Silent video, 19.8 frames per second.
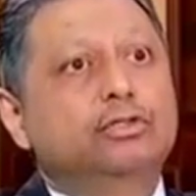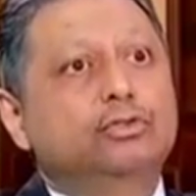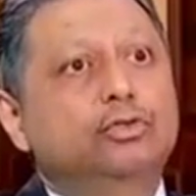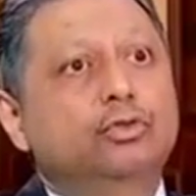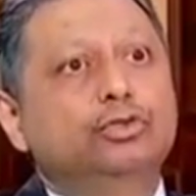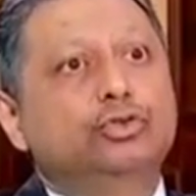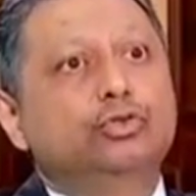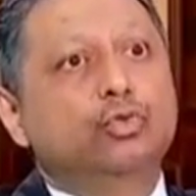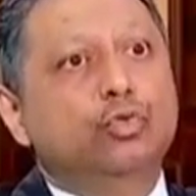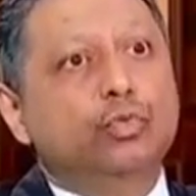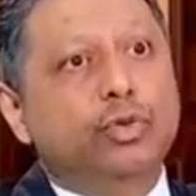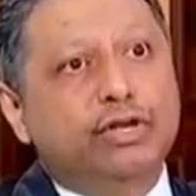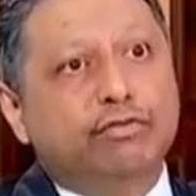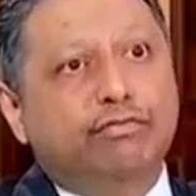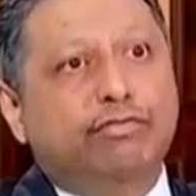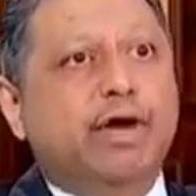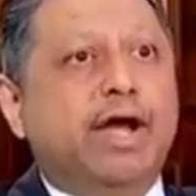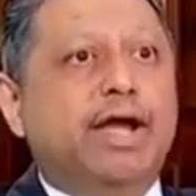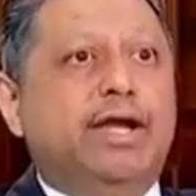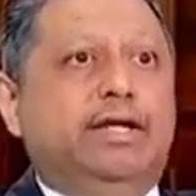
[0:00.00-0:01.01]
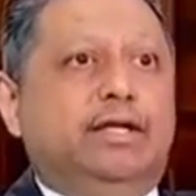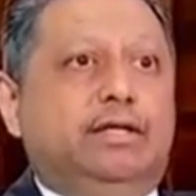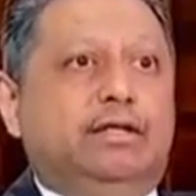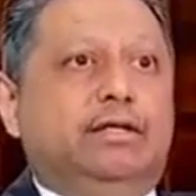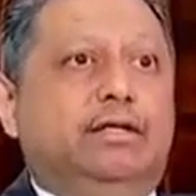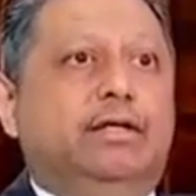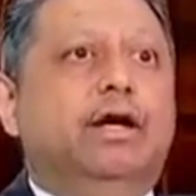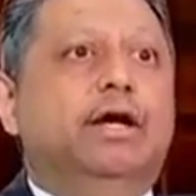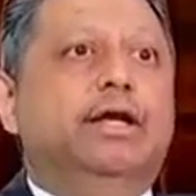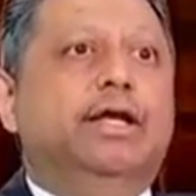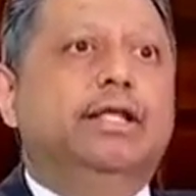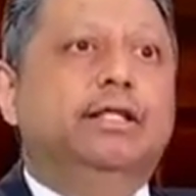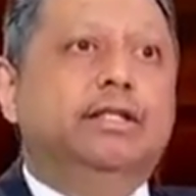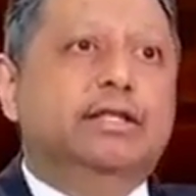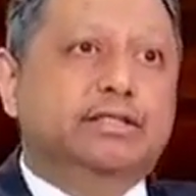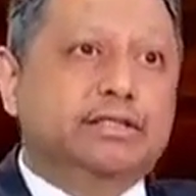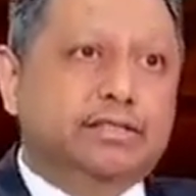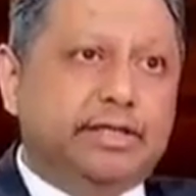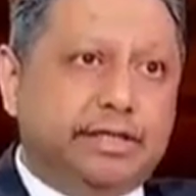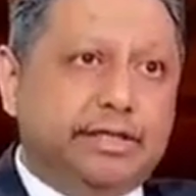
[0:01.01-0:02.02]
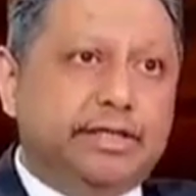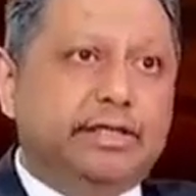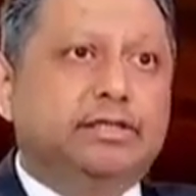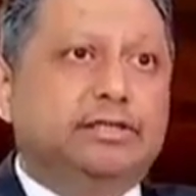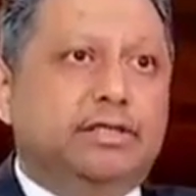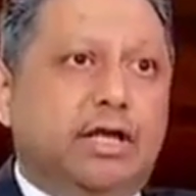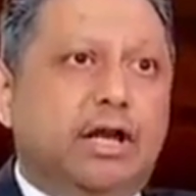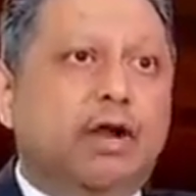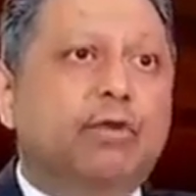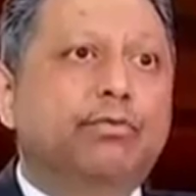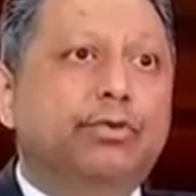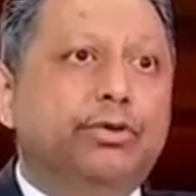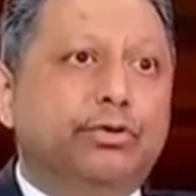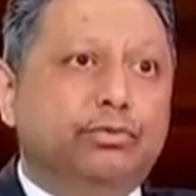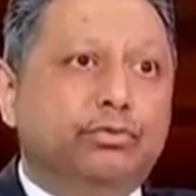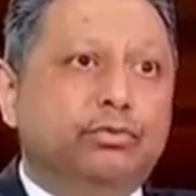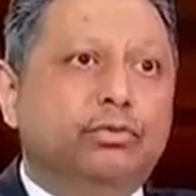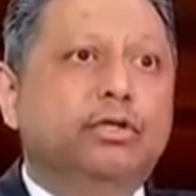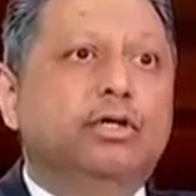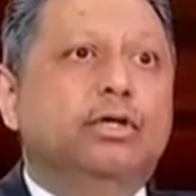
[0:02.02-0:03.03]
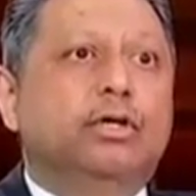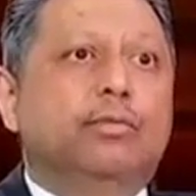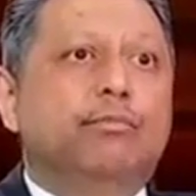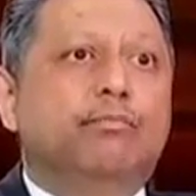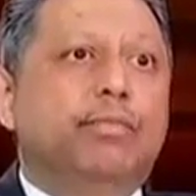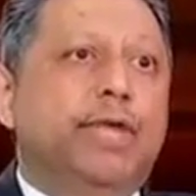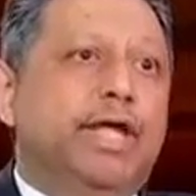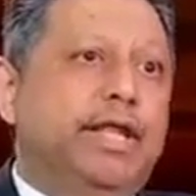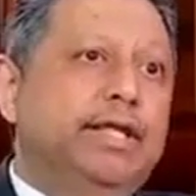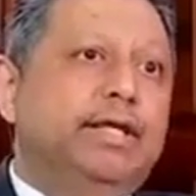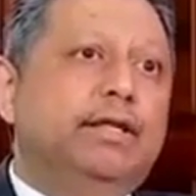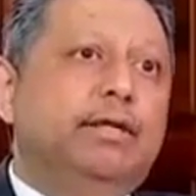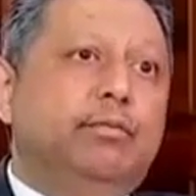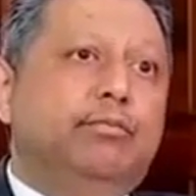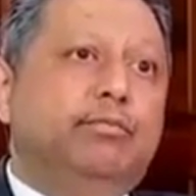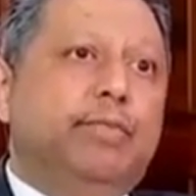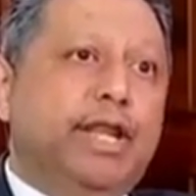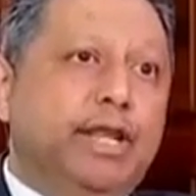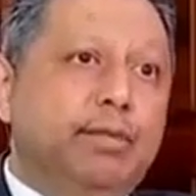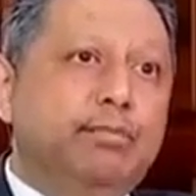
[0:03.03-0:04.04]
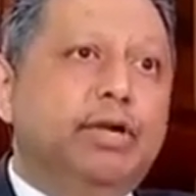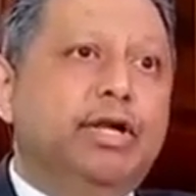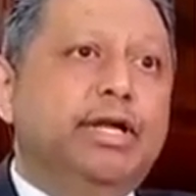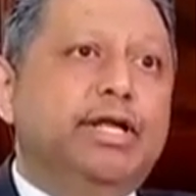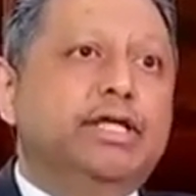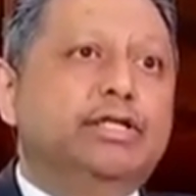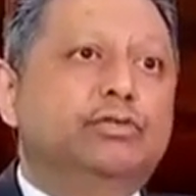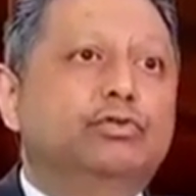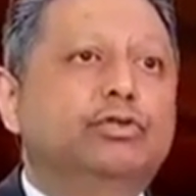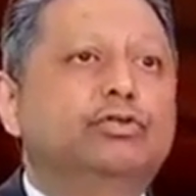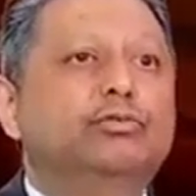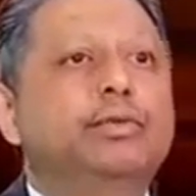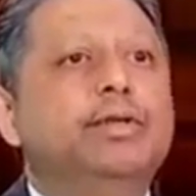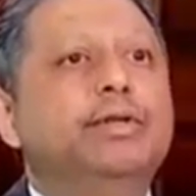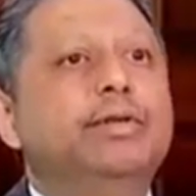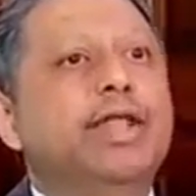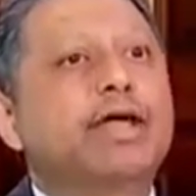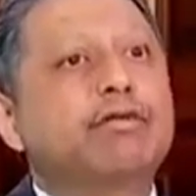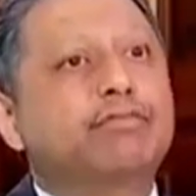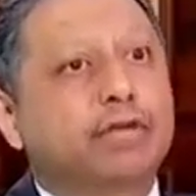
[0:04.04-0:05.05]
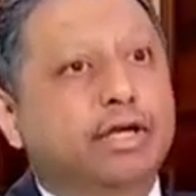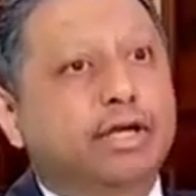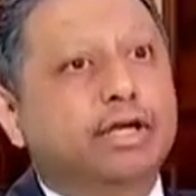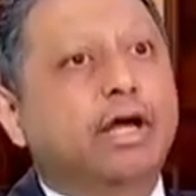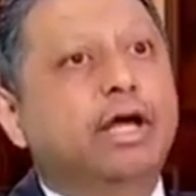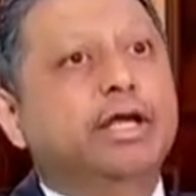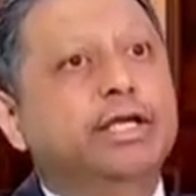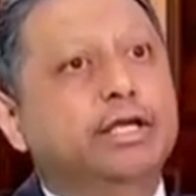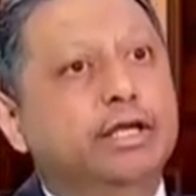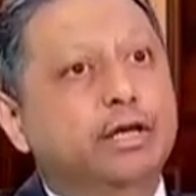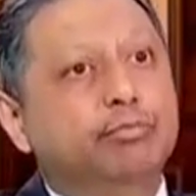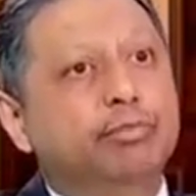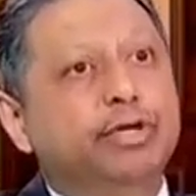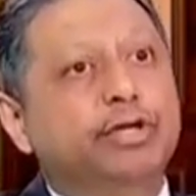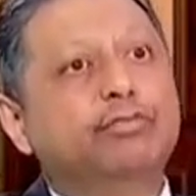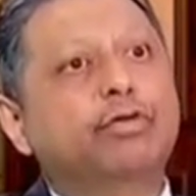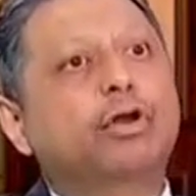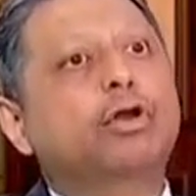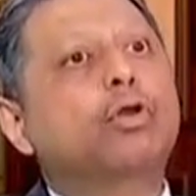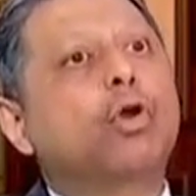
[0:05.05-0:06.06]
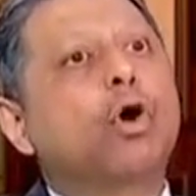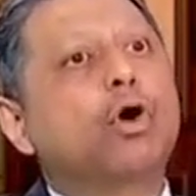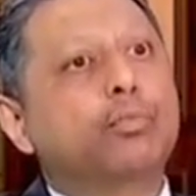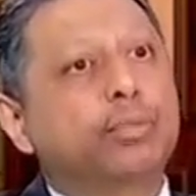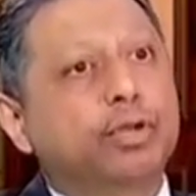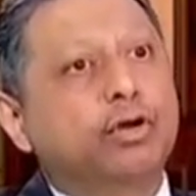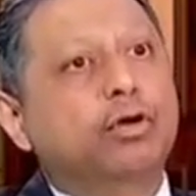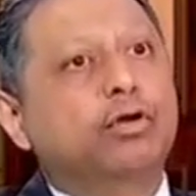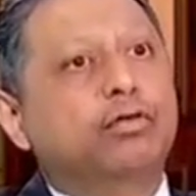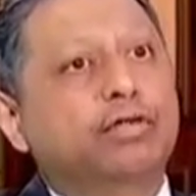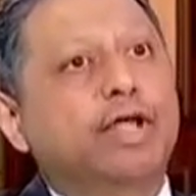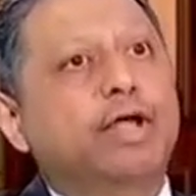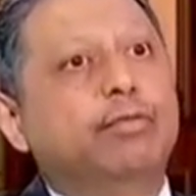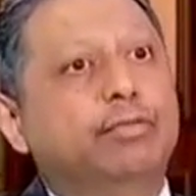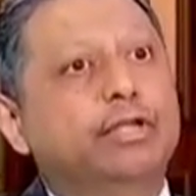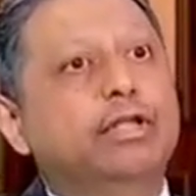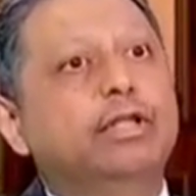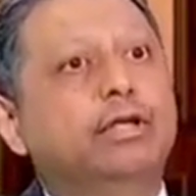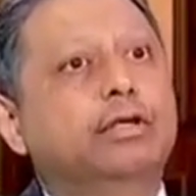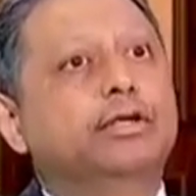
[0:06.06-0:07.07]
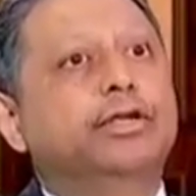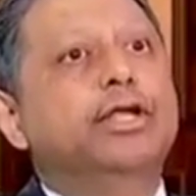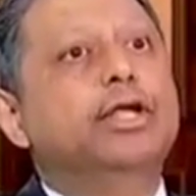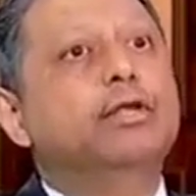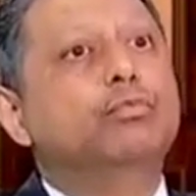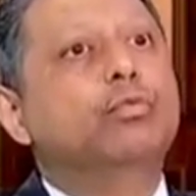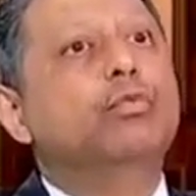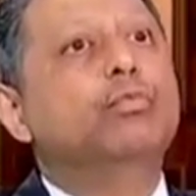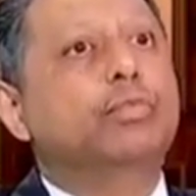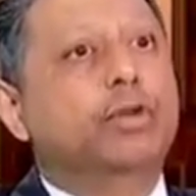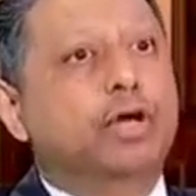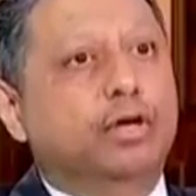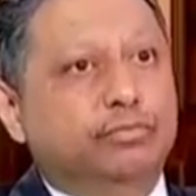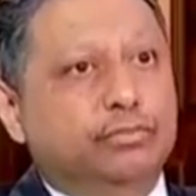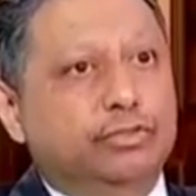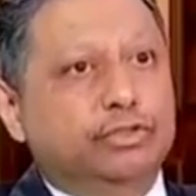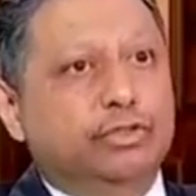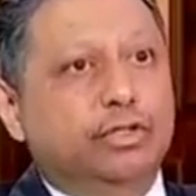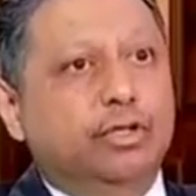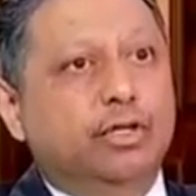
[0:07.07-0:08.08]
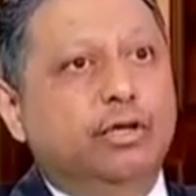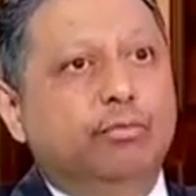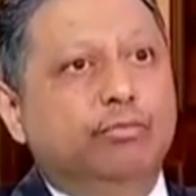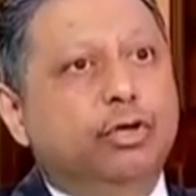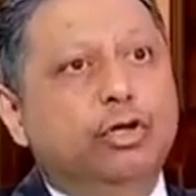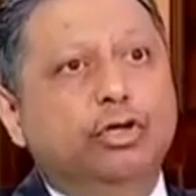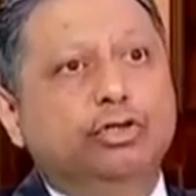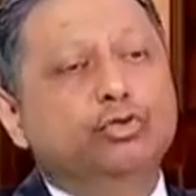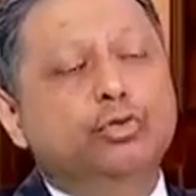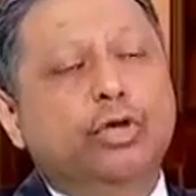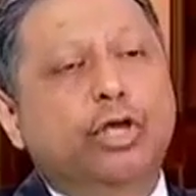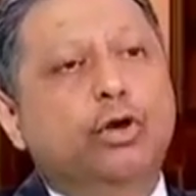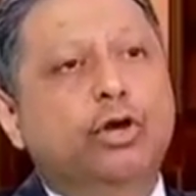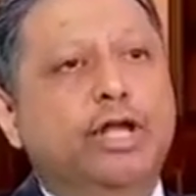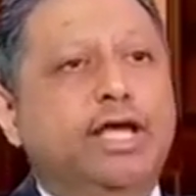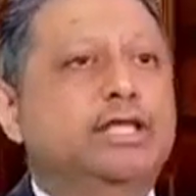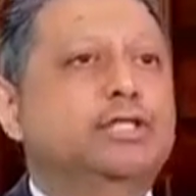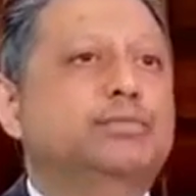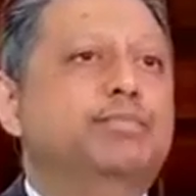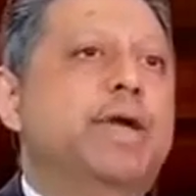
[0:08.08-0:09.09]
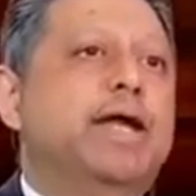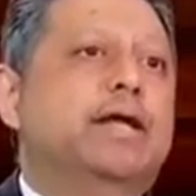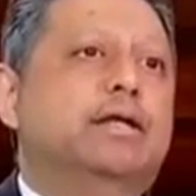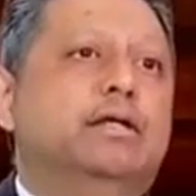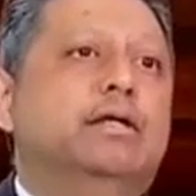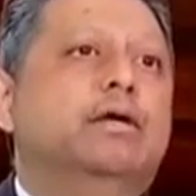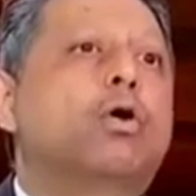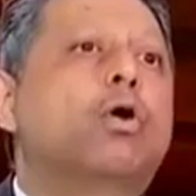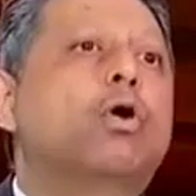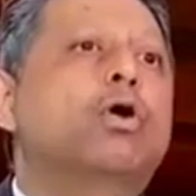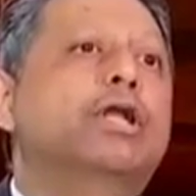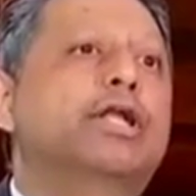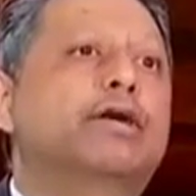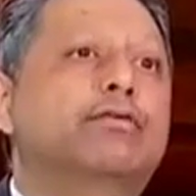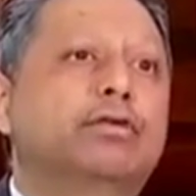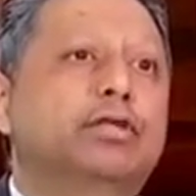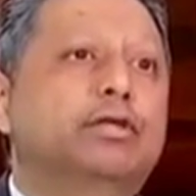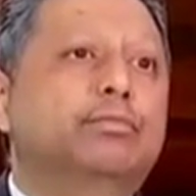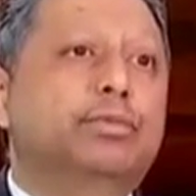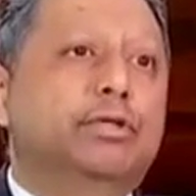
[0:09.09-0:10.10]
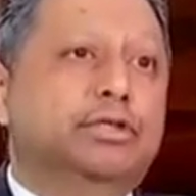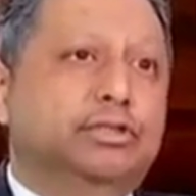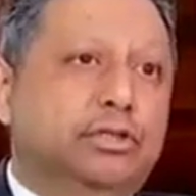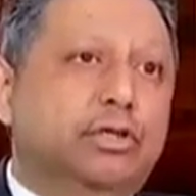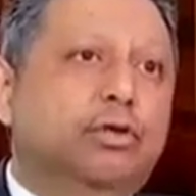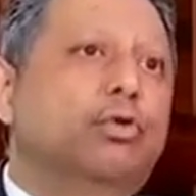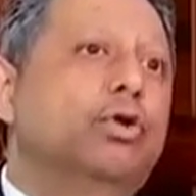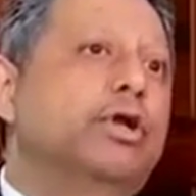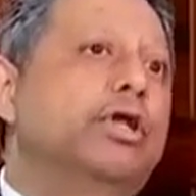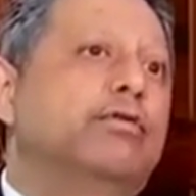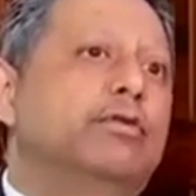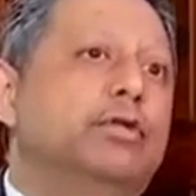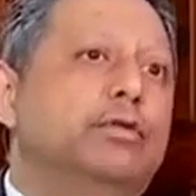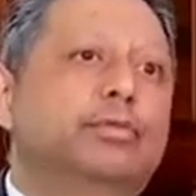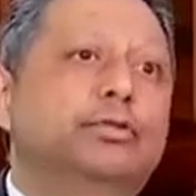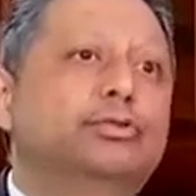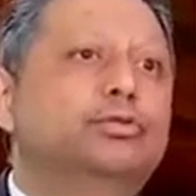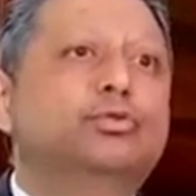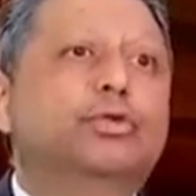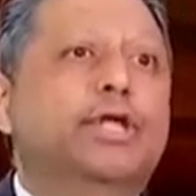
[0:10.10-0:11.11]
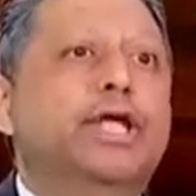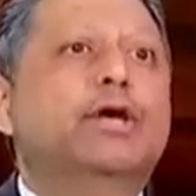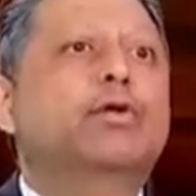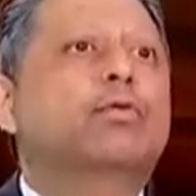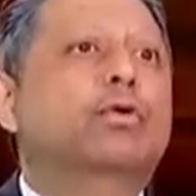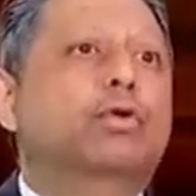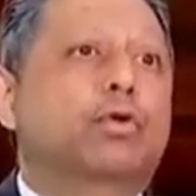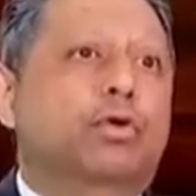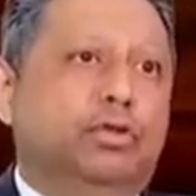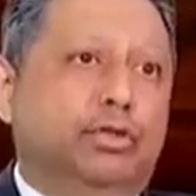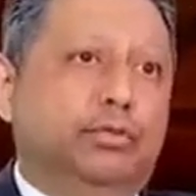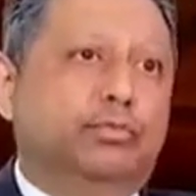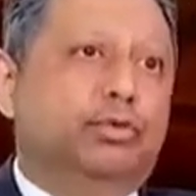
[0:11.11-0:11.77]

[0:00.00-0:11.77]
So you will find in the cities around you many buildings which will be left incomplete for a long period of time till a real boom comes. Because you cannot expect all developers, the good developers, to take over all